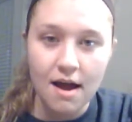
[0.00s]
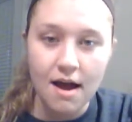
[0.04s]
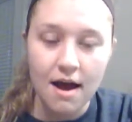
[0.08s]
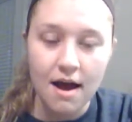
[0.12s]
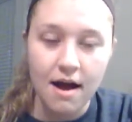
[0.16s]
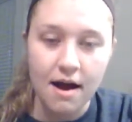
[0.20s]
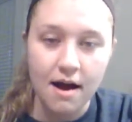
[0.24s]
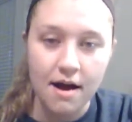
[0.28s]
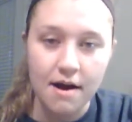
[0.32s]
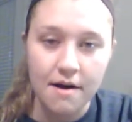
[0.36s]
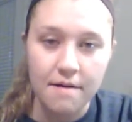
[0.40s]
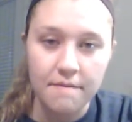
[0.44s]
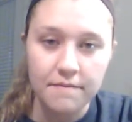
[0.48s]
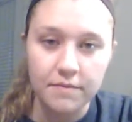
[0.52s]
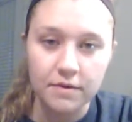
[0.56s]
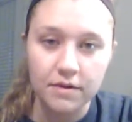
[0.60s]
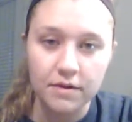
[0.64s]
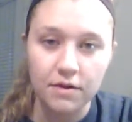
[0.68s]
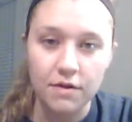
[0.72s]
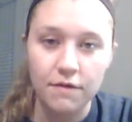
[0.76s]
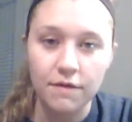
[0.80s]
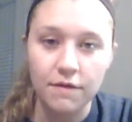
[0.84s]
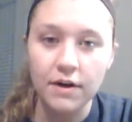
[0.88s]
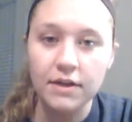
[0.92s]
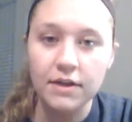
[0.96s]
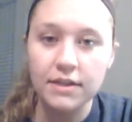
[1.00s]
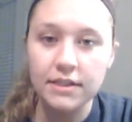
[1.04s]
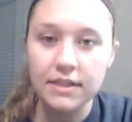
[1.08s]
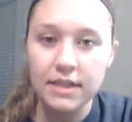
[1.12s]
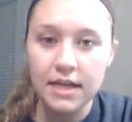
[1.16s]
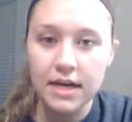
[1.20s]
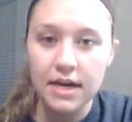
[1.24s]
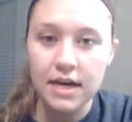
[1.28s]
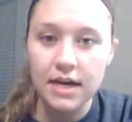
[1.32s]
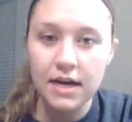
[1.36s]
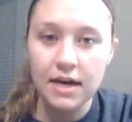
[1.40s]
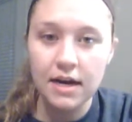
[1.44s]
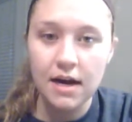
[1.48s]
So the first
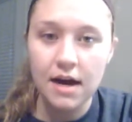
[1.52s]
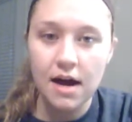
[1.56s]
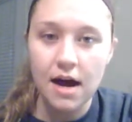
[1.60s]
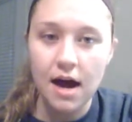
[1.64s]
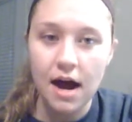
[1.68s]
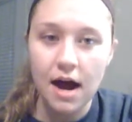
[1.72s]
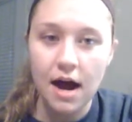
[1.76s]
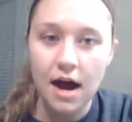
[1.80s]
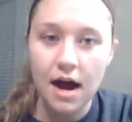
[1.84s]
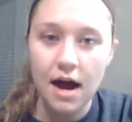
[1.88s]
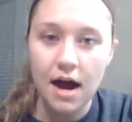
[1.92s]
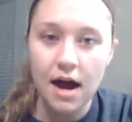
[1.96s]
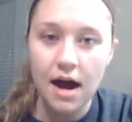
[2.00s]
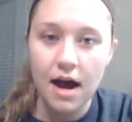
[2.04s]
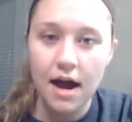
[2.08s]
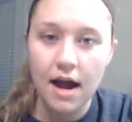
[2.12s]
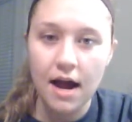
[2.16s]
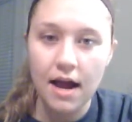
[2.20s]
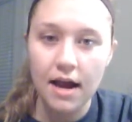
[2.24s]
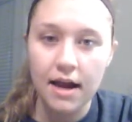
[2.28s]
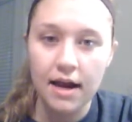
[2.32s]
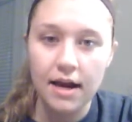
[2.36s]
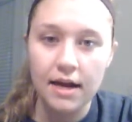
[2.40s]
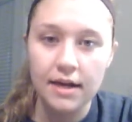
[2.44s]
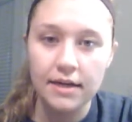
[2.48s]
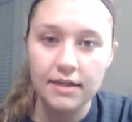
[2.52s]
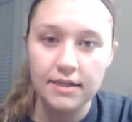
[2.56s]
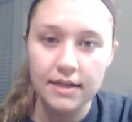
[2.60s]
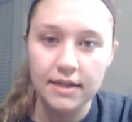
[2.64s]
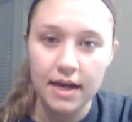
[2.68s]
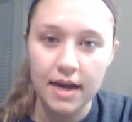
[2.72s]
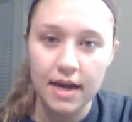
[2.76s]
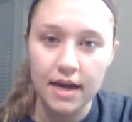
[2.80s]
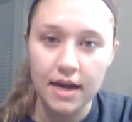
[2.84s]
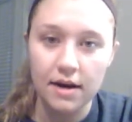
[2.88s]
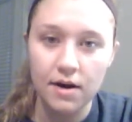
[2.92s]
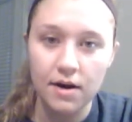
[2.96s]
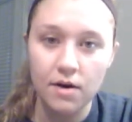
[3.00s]
thing I
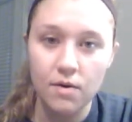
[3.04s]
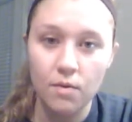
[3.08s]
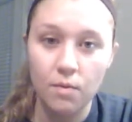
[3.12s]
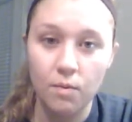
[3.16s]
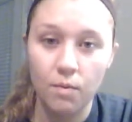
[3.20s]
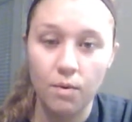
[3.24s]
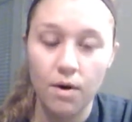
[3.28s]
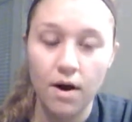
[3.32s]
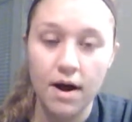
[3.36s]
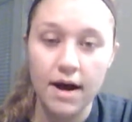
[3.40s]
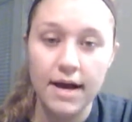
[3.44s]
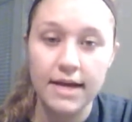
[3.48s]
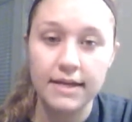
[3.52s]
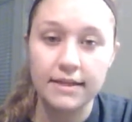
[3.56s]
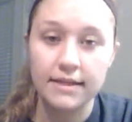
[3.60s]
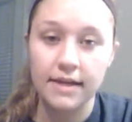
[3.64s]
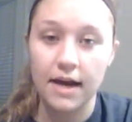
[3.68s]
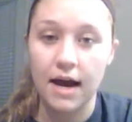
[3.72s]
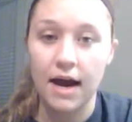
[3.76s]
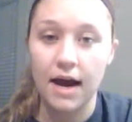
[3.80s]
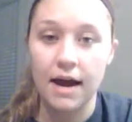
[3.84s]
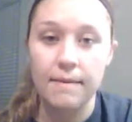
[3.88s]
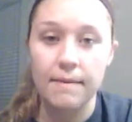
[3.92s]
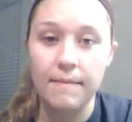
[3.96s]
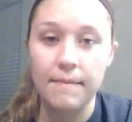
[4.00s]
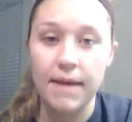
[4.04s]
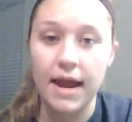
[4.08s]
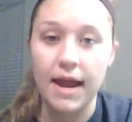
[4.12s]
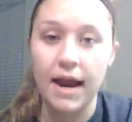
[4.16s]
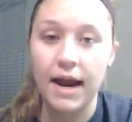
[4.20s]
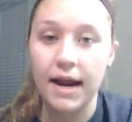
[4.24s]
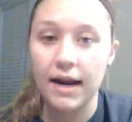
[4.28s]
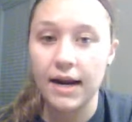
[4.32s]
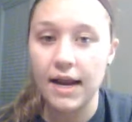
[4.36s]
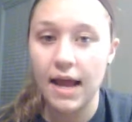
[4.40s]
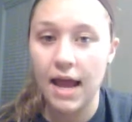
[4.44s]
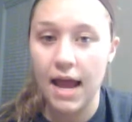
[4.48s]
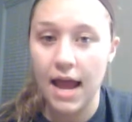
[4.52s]
did was I
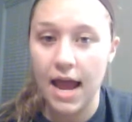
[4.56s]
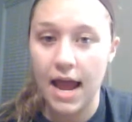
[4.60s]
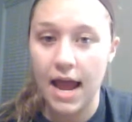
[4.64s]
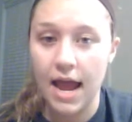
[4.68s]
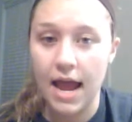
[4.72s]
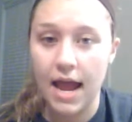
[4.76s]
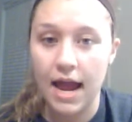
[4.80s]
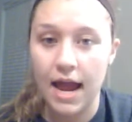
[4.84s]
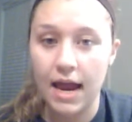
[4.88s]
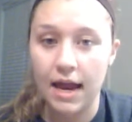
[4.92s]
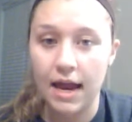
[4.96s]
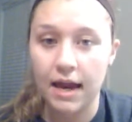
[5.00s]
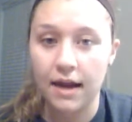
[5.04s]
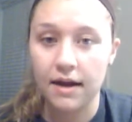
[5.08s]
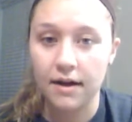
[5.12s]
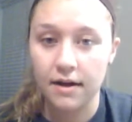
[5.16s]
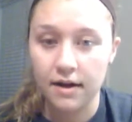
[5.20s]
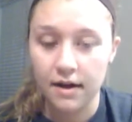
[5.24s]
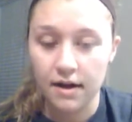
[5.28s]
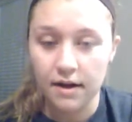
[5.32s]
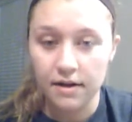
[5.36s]
made a